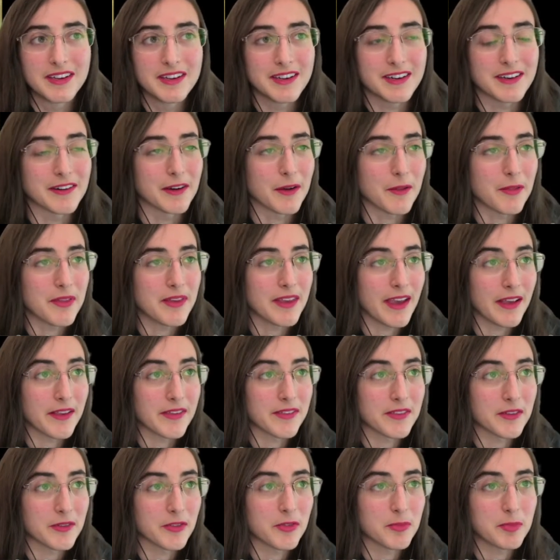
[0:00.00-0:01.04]
the
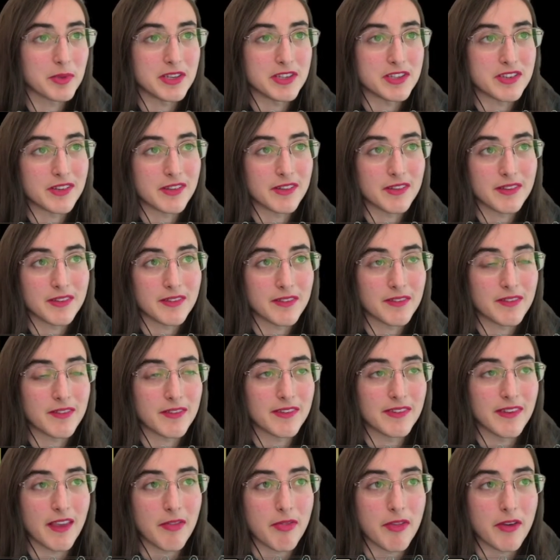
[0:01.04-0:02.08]
extant species.
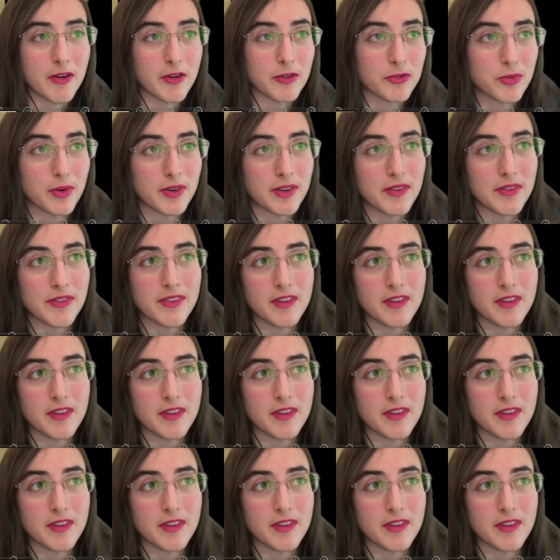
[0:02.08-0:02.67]
Say they are 20